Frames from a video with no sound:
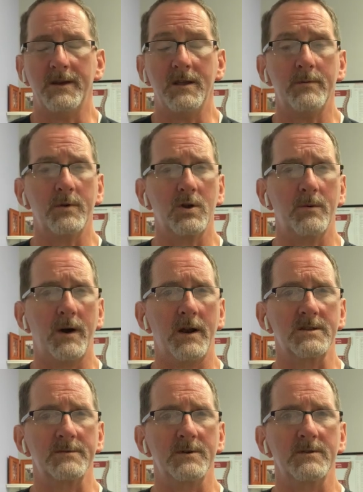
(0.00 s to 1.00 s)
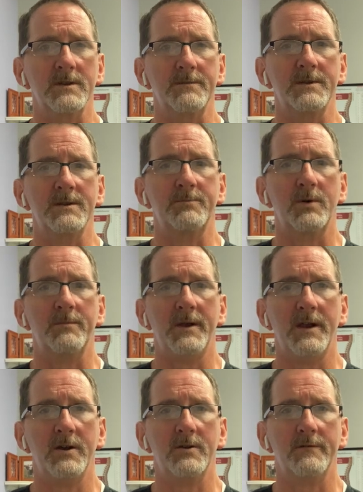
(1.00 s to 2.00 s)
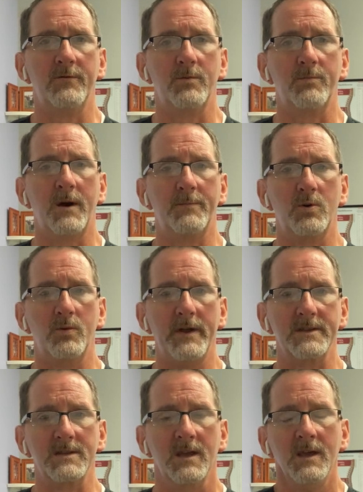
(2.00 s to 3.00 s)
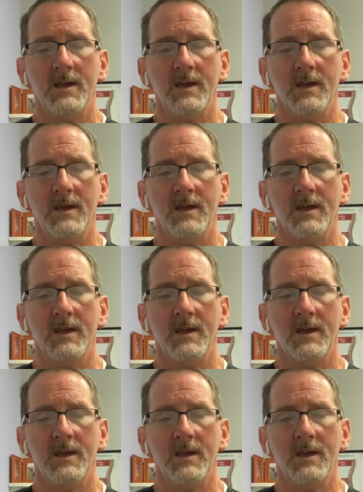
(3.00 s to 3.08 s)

inhibiting your body's ability to be prepared for proper rest.